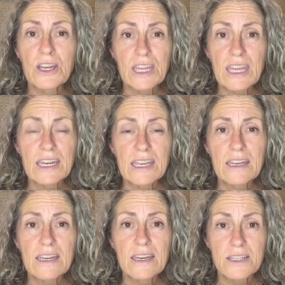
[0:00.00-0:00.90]
to eat
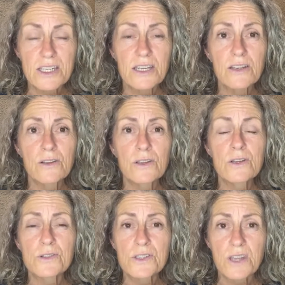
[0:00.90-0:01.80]
it until
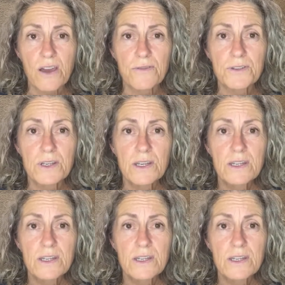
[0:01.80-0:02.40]
you're stuffed.